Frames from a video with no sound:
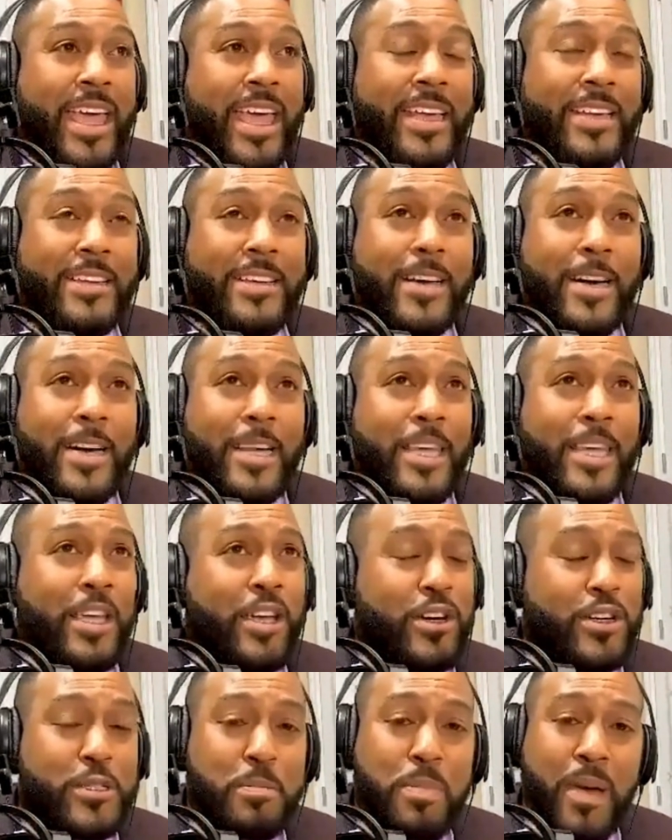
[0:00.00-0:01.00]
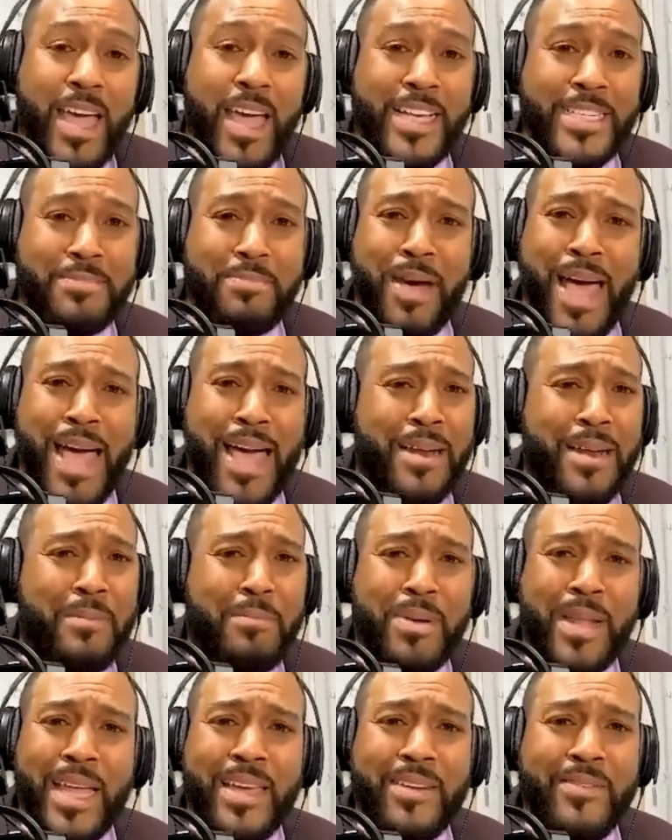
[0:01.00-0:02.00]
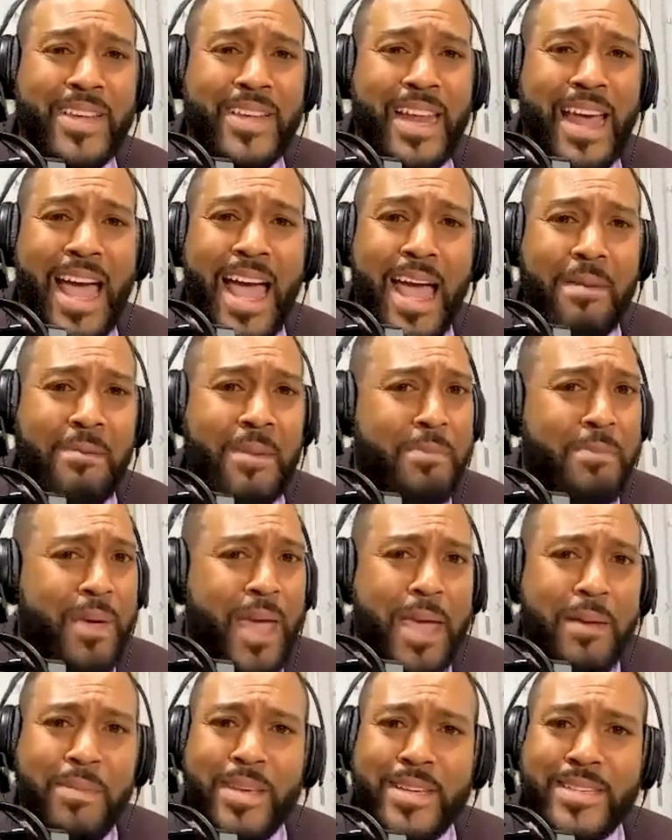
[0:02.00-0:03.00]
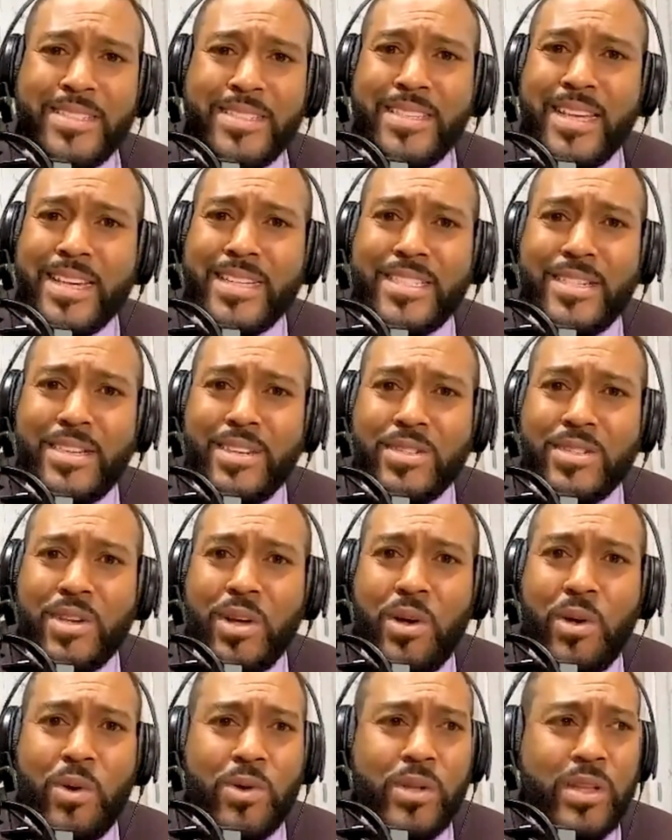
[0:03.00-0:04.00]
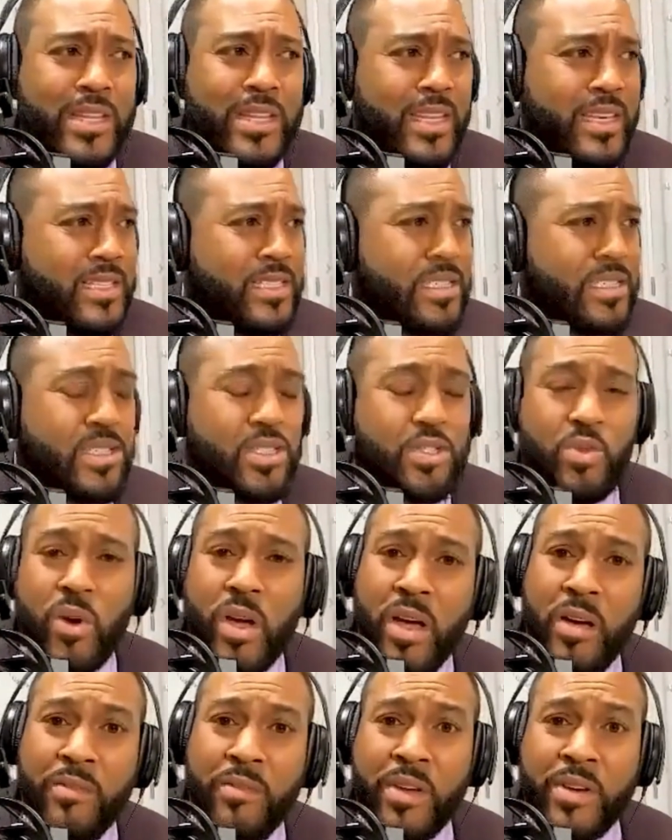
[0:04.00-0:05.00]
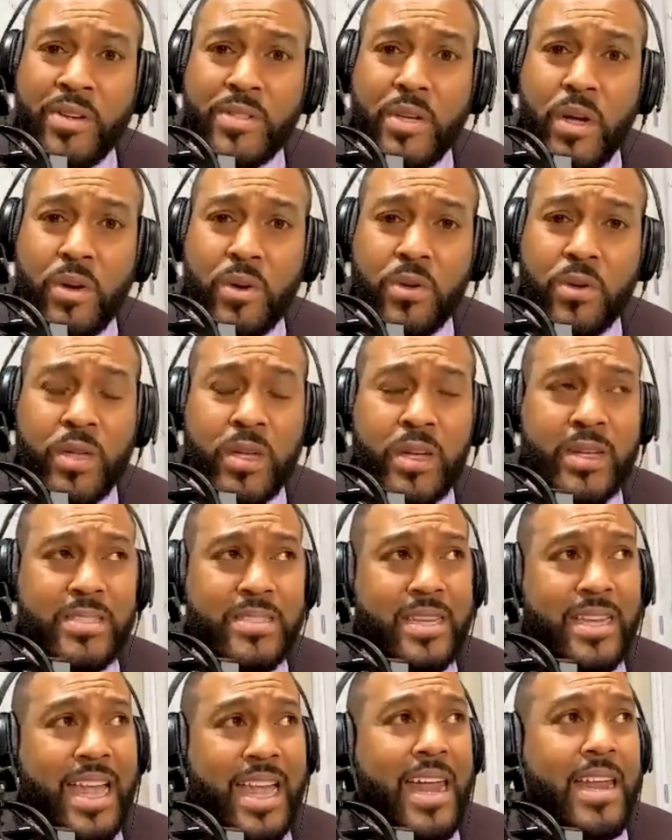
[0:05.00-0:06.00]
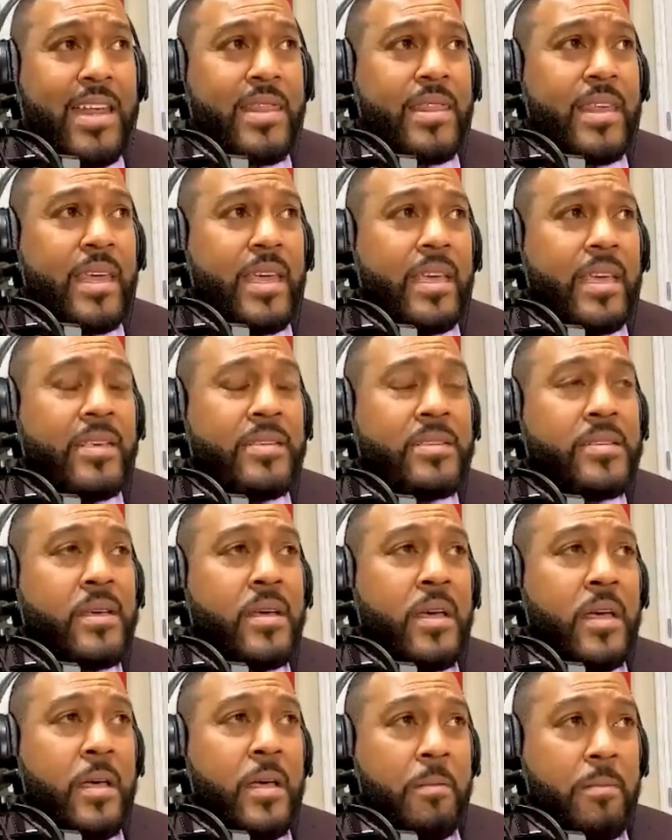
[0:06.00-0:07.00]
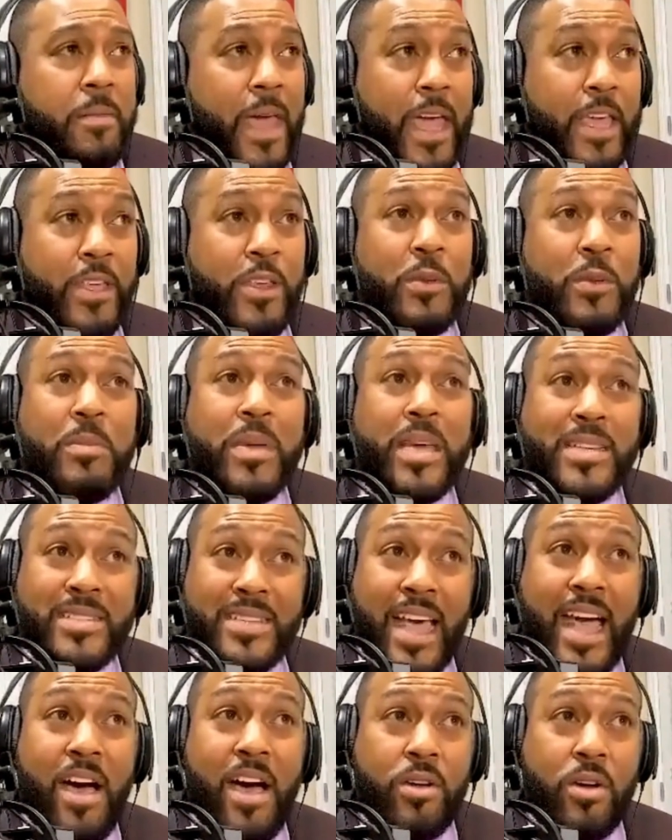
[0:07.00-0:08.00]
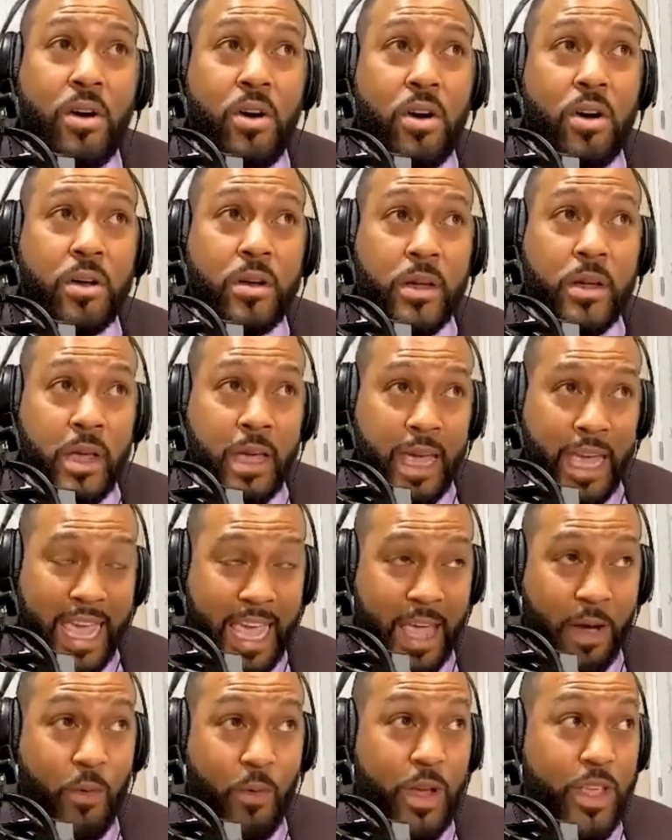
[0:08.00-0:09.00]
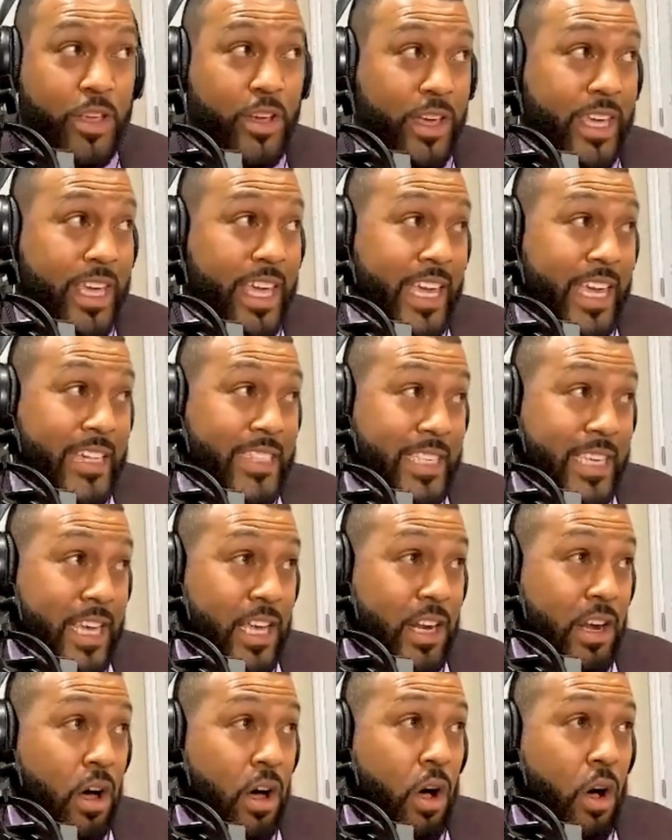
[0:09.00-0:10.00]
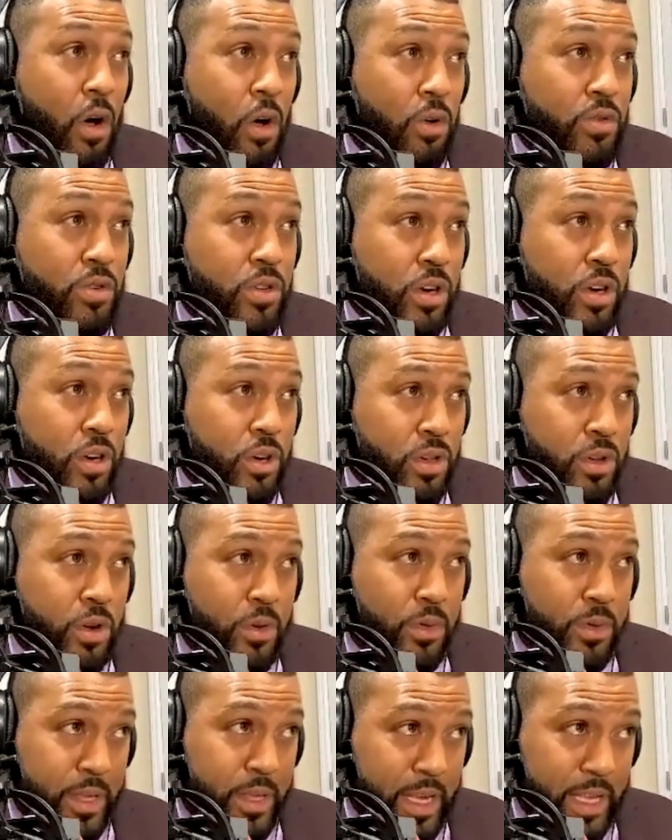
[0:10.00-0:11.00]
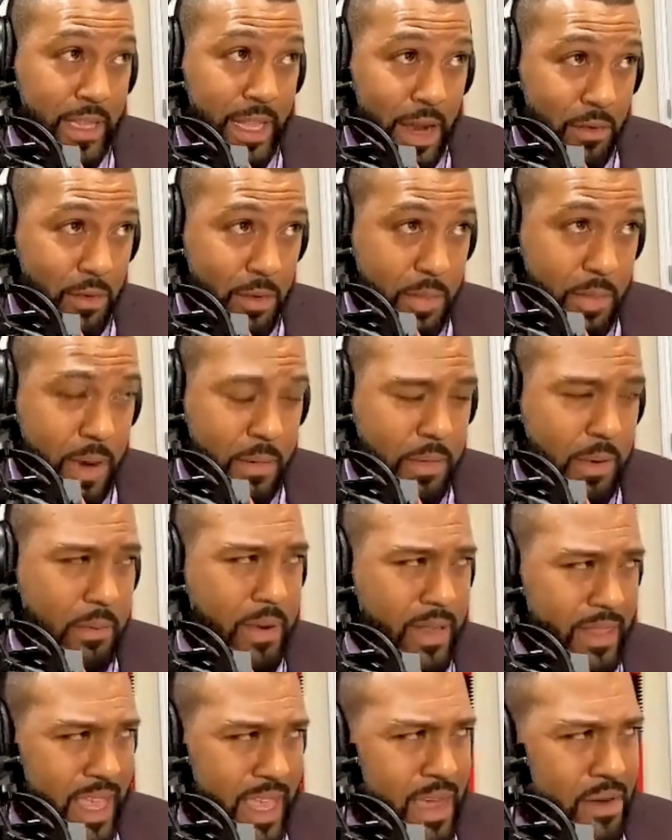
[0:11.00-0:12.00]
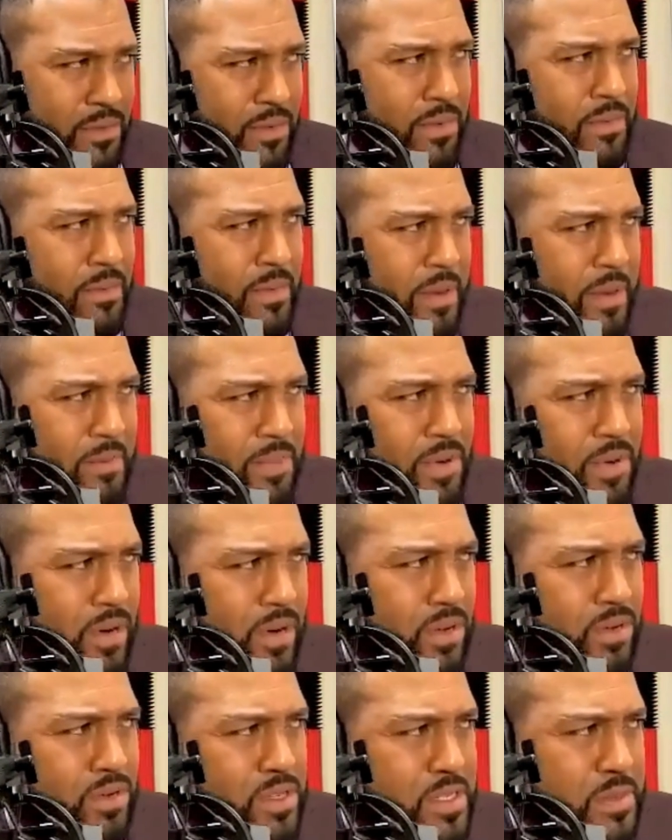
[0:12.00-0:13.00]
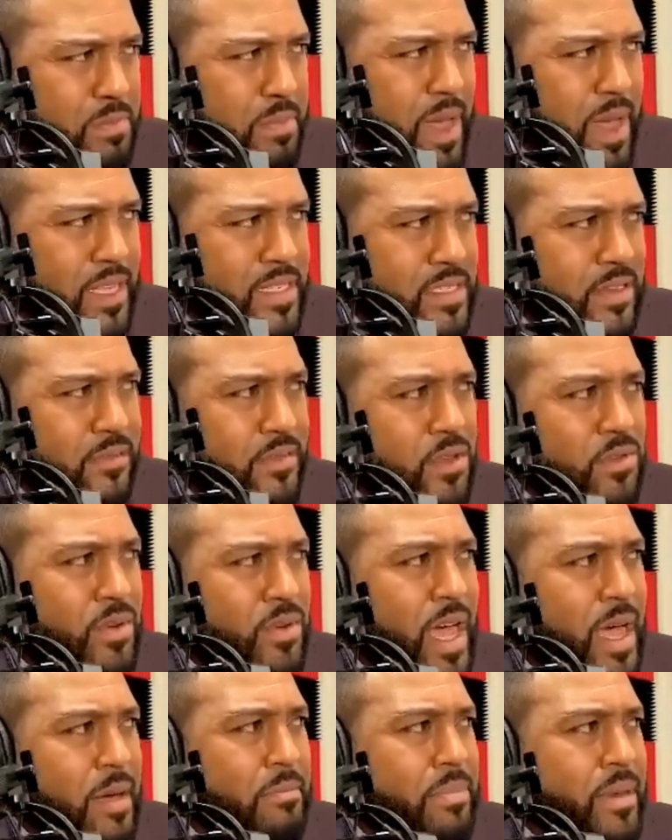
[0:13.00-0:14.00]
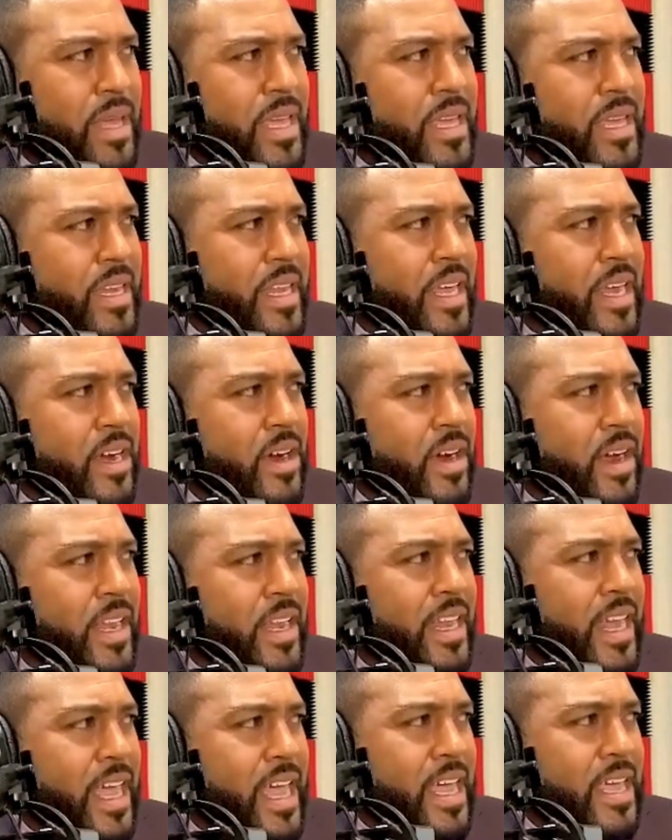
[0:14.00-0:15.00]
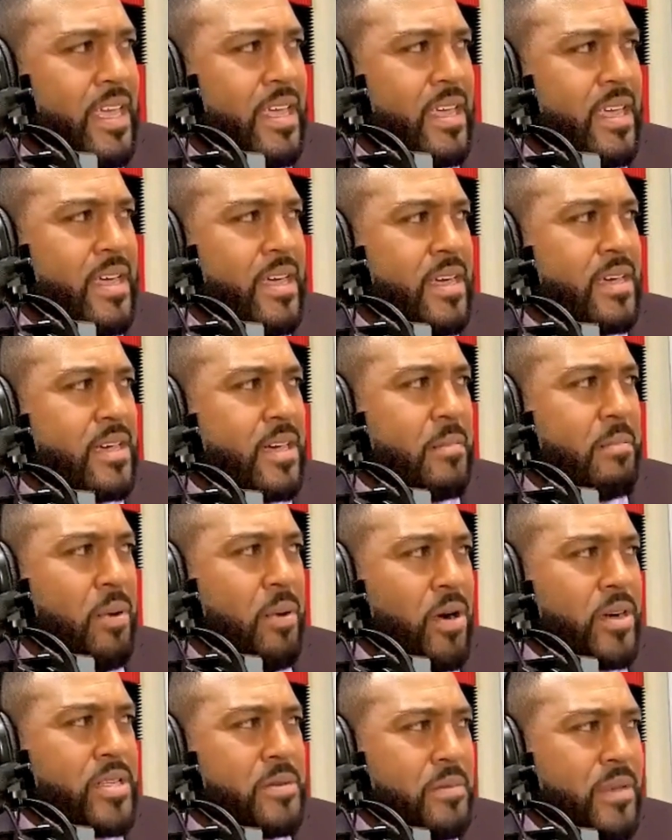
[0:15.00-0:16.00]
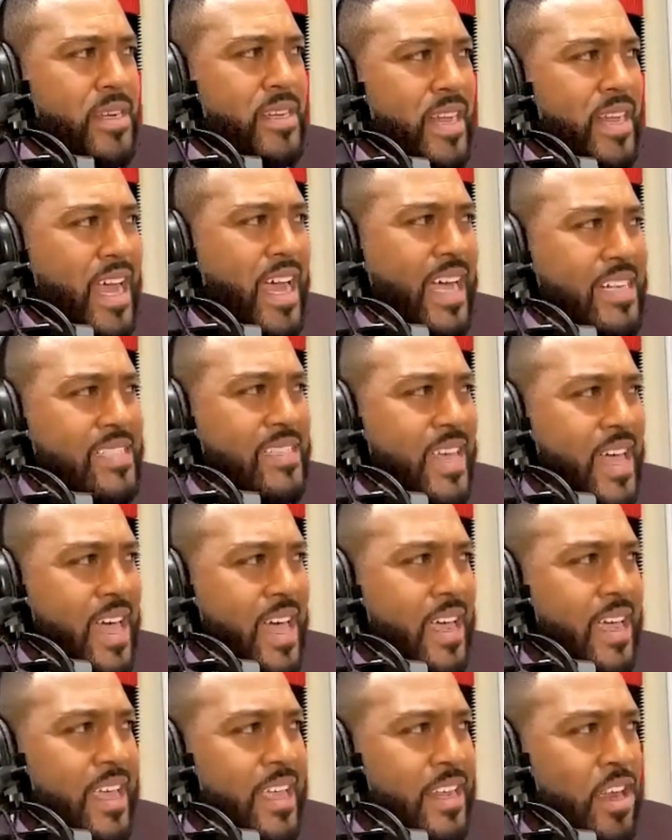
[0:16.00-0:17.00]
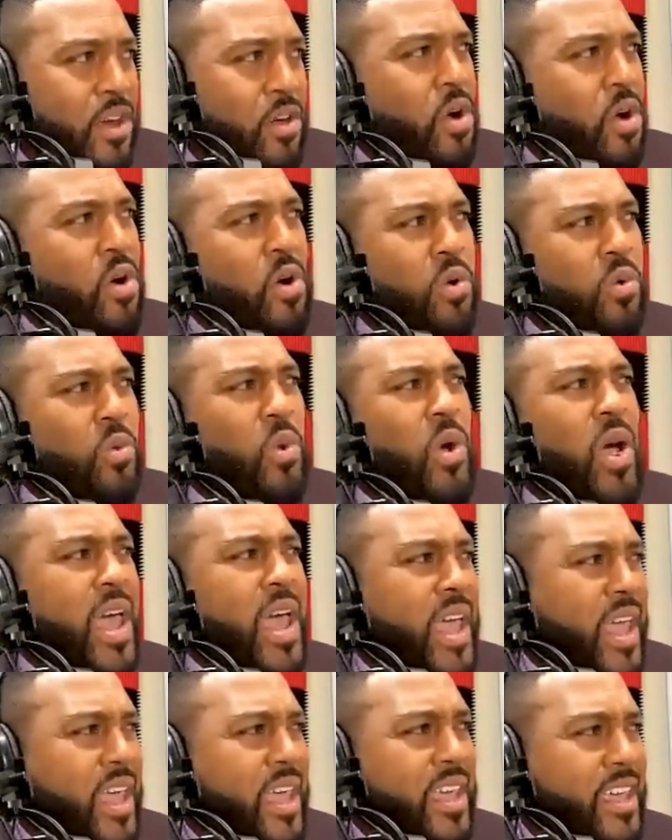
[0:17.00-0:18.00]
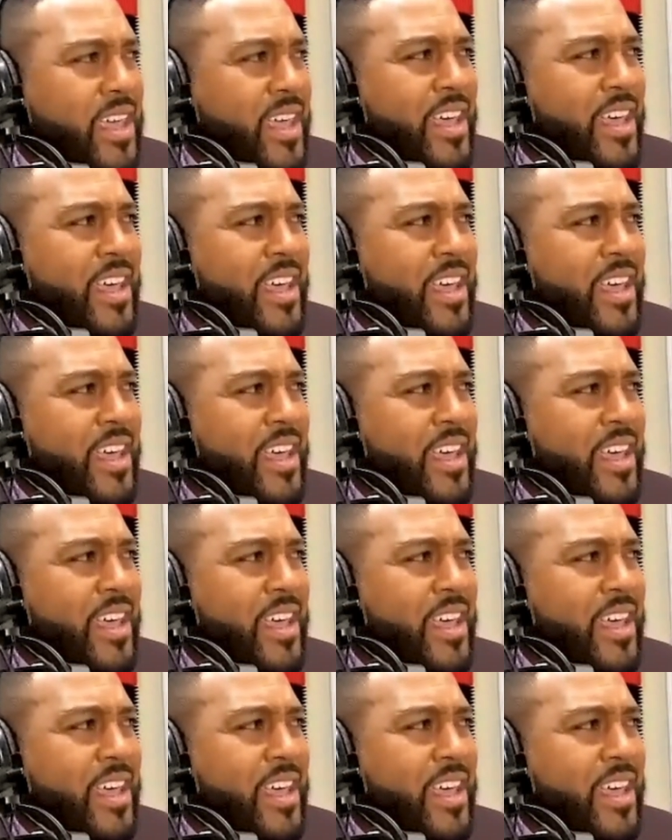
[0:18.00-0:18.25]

And uh, years pass by in a blink of an eye. My baby is six years old, and then she's 12 years old, and it's a lot of things that you miss out on. And when your kids get older, you don't think they remember, but they remember little specks of you not being there, and they compartmentalize that in their own way,